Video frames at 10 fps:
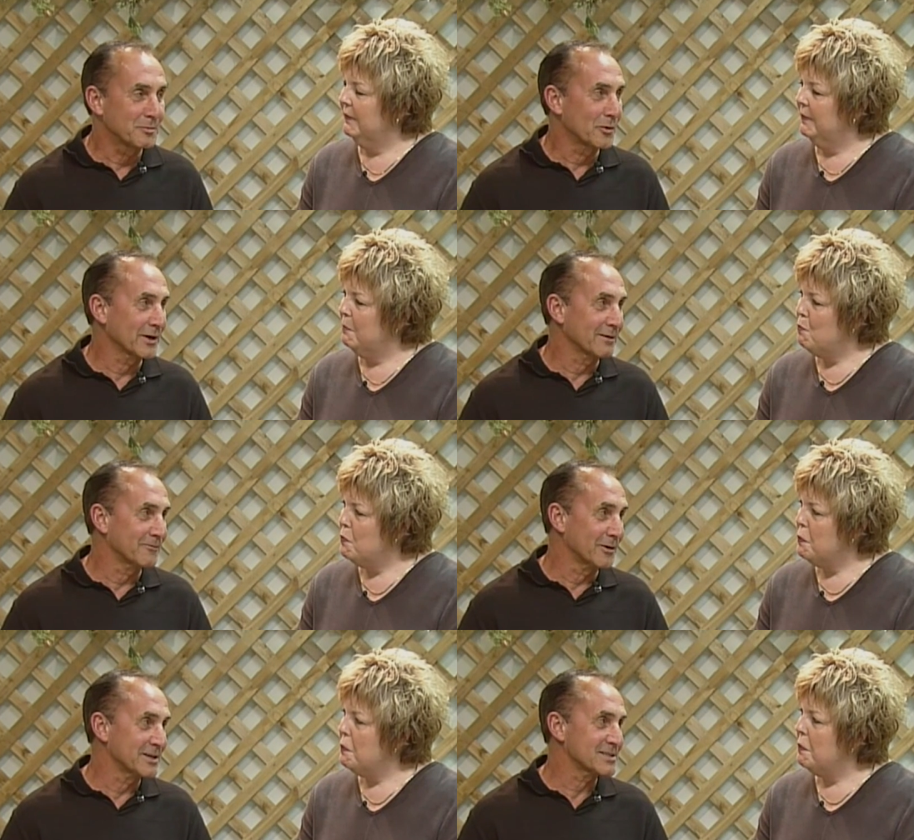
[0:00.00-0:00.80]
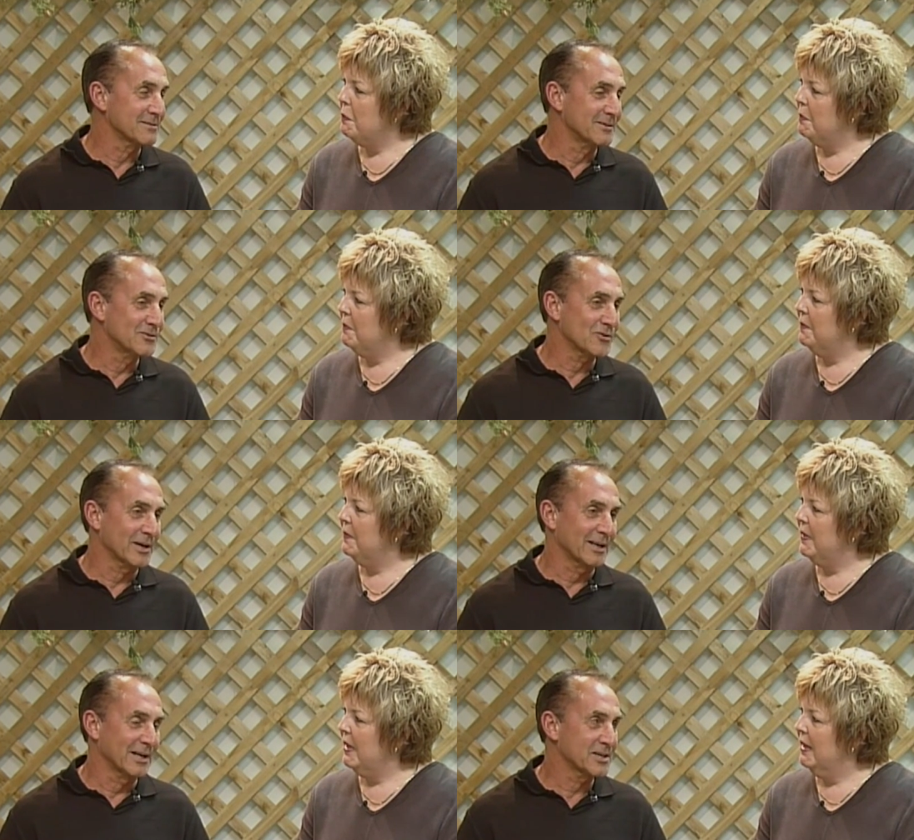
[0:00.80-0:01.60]
Speaker 1: the morning voice of
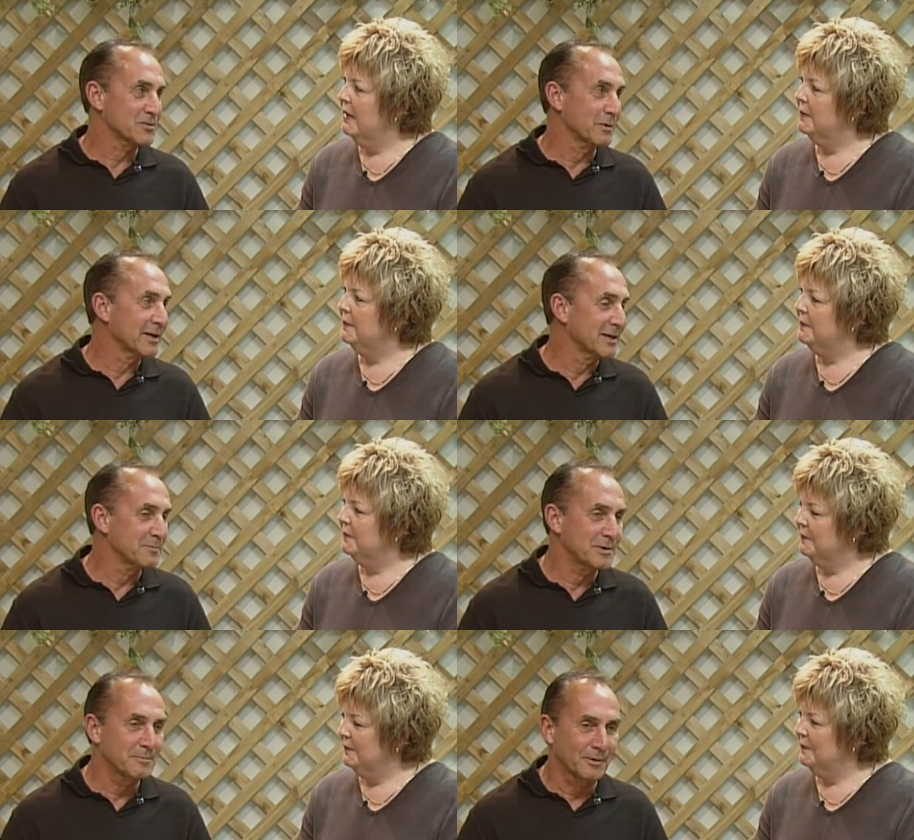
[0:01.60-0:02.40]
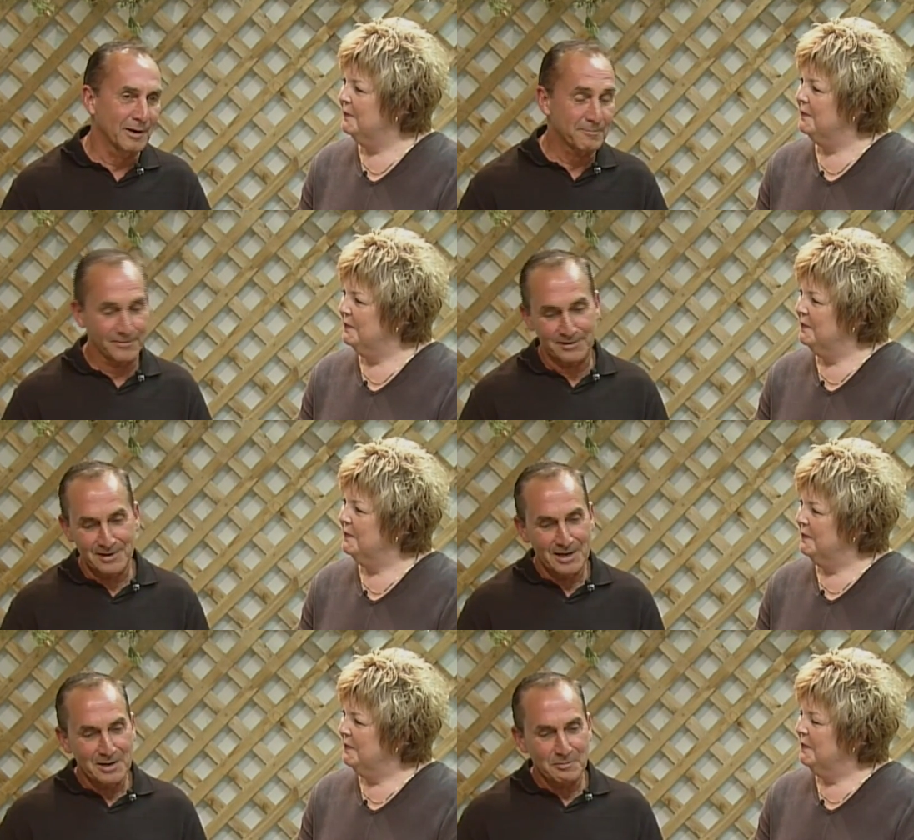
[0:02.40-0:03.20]
Detroit Lakes, waking people up. The
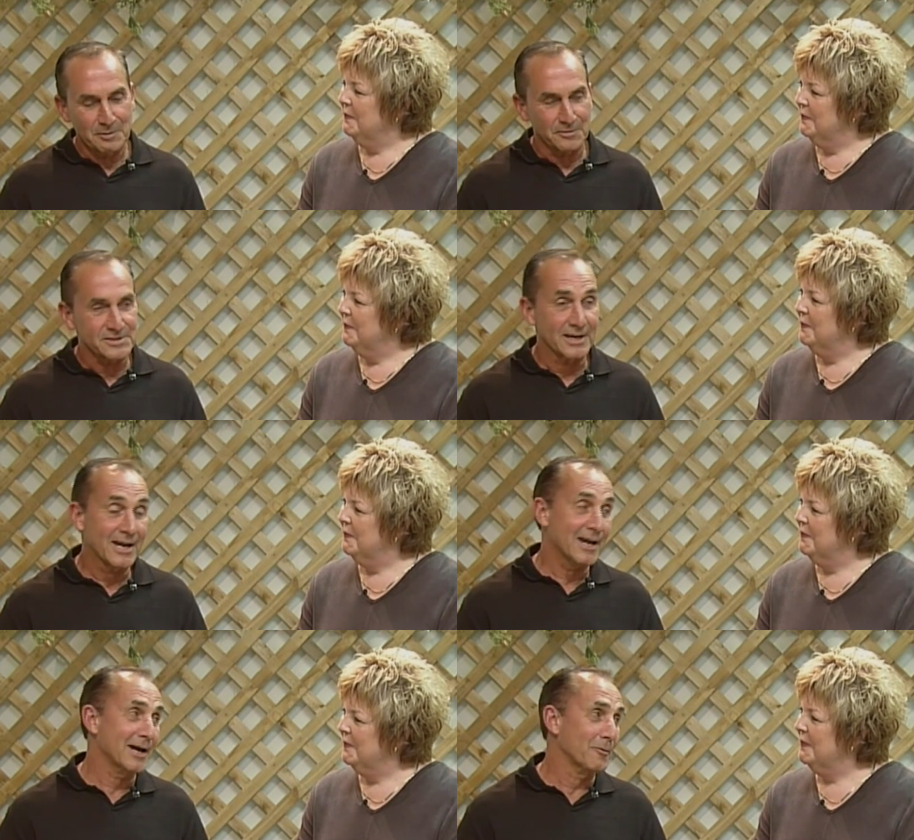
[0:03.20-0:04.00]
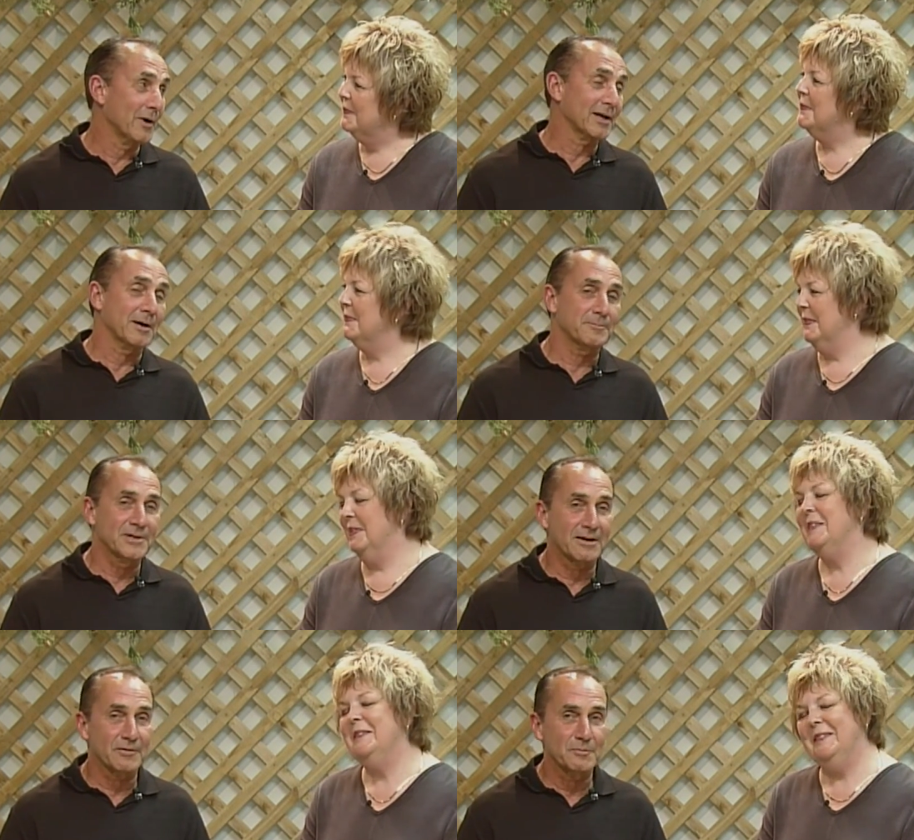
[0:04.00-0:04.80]
people say, "Hey, I wake up to
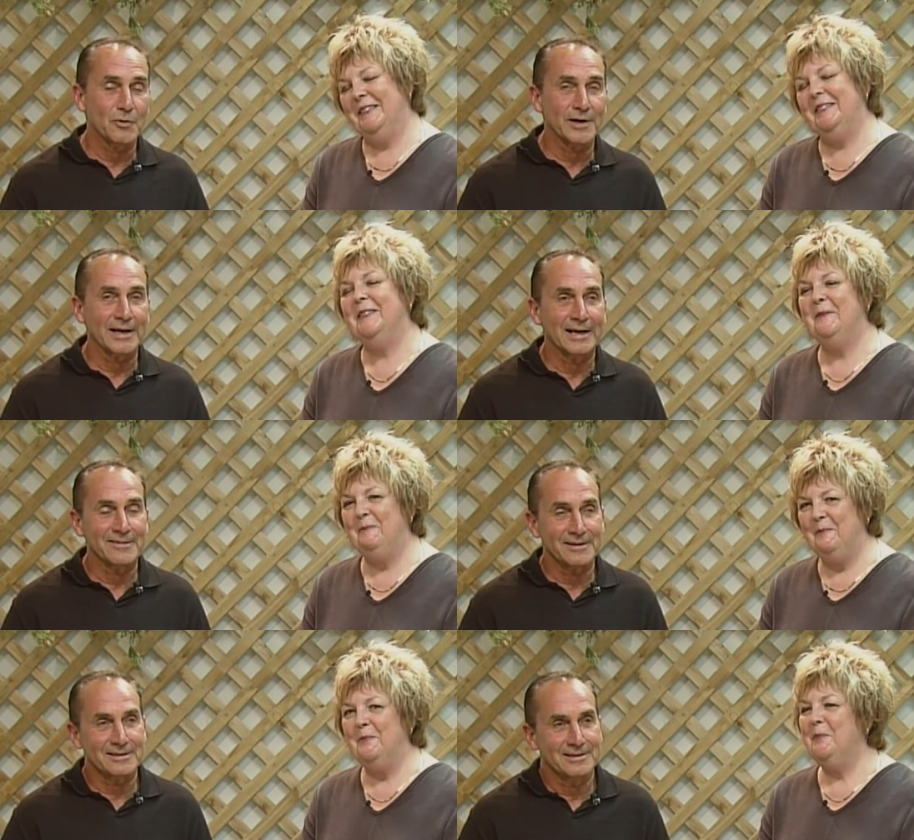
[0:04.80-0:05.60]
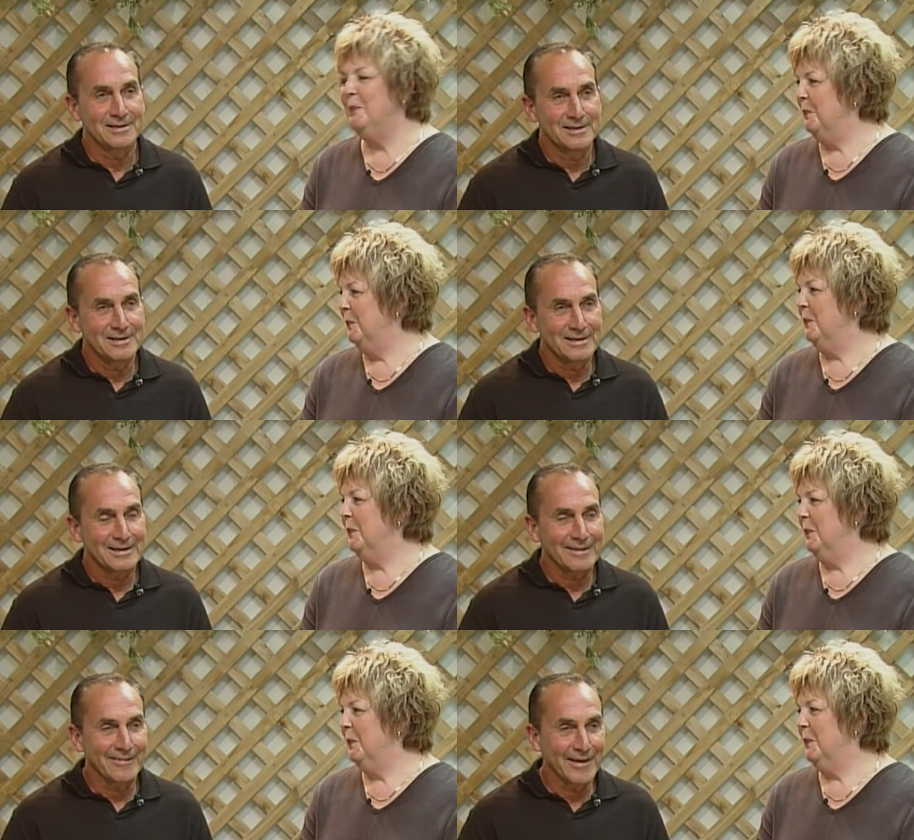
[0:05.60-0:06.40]
you every morning." I think
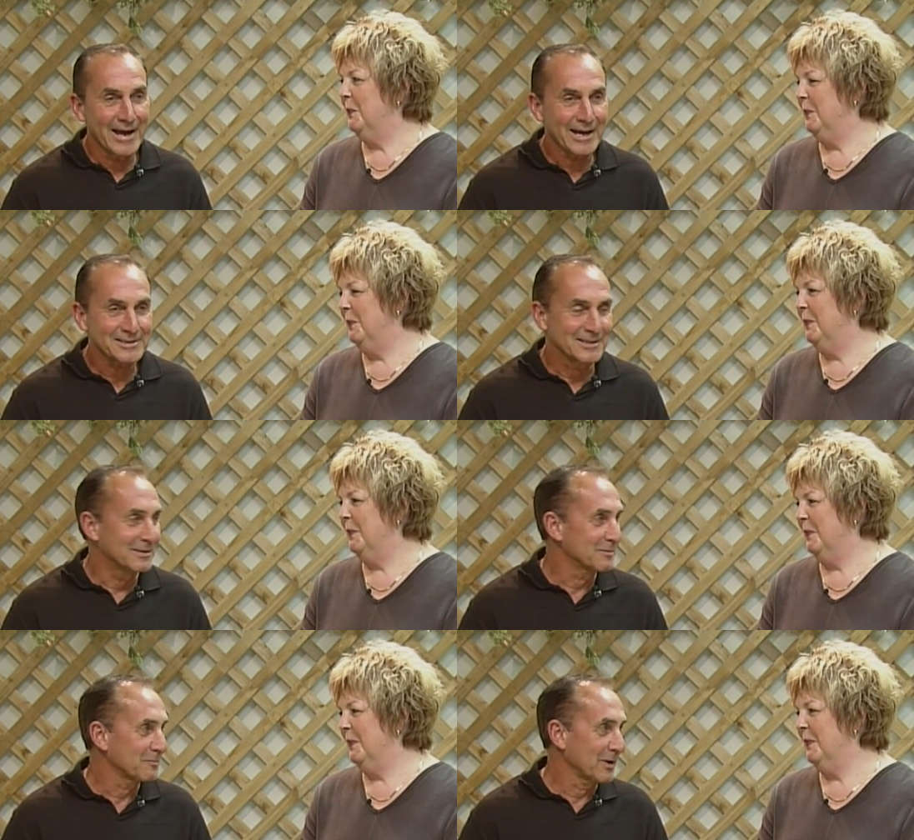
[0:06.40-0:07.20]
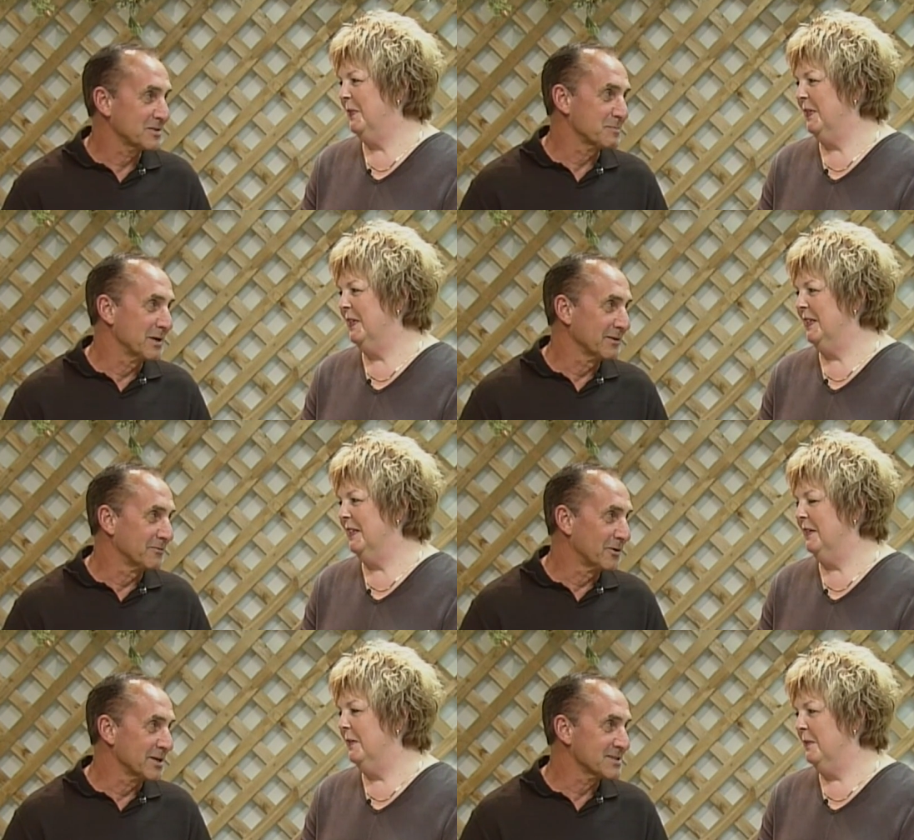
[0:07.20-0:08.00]
that and plus being the
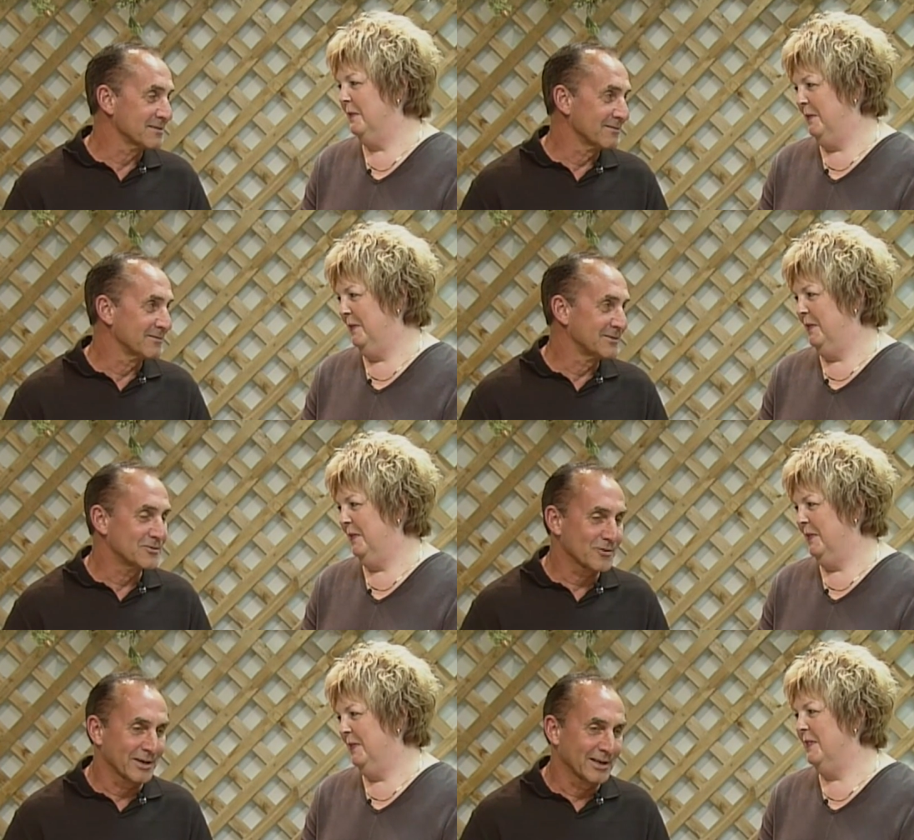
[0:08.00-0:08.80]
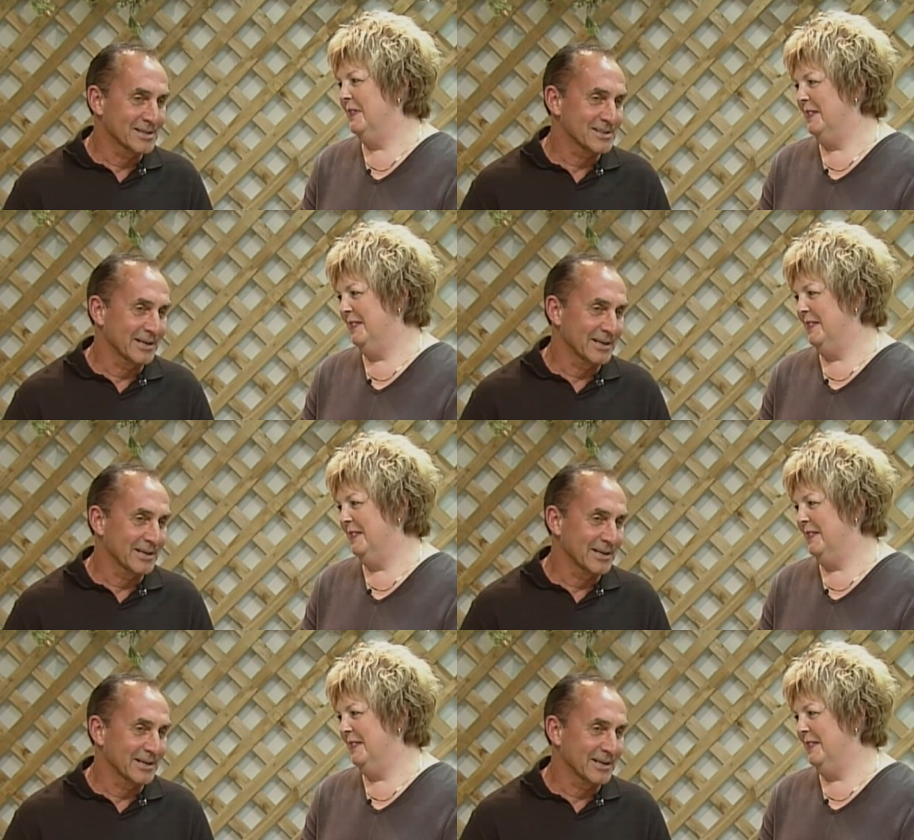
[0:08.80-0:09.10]
voice of Detroit Lakes